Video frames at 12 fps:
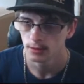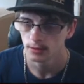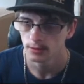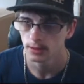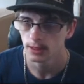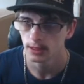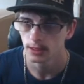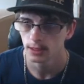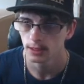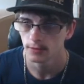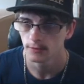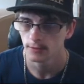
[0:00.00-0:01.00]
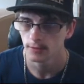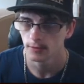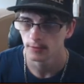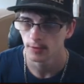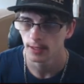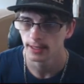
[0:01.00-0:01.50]
Save.
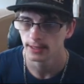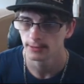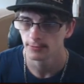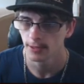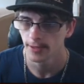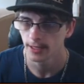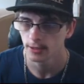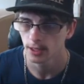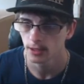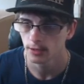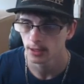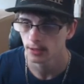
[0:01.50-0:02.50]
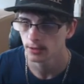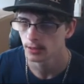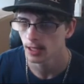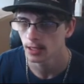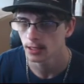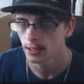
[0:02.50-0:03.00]
Why is my background color
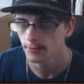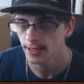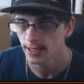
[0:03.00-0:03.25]
not coming